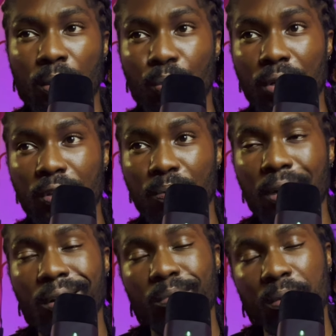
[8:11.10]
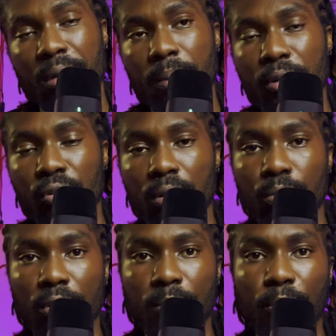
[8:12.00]
with this mic, or maybe I may stream
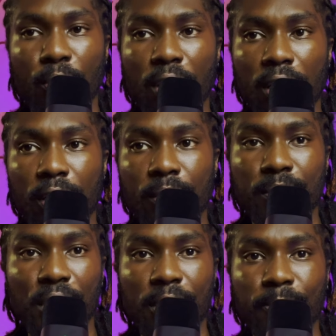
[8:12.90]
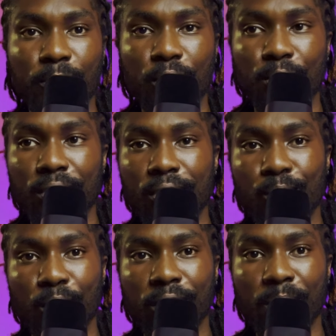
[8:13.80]
with it. But yeah, so this
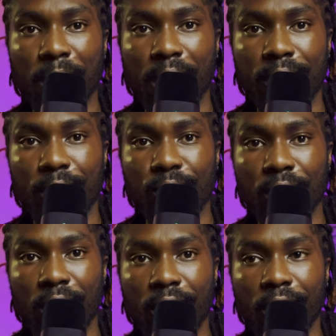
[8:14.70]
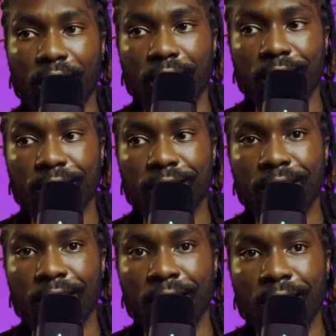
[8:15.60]
is what the mic sounds like, and
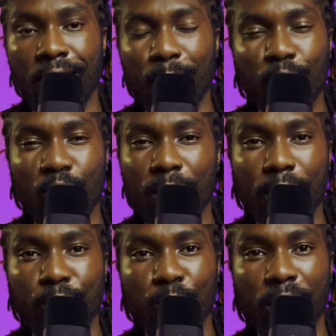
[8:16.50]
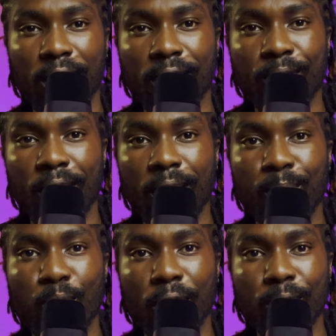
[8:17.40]
I'm going to go back to my
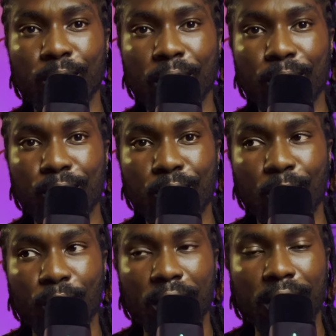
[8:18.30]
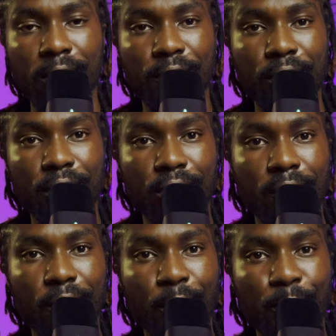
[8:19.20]
M1 now so that we can then finish this
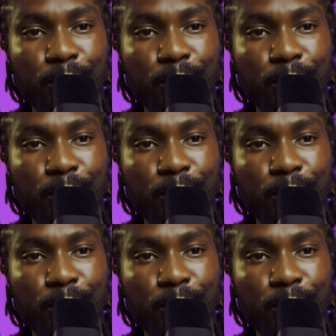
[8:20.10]
video.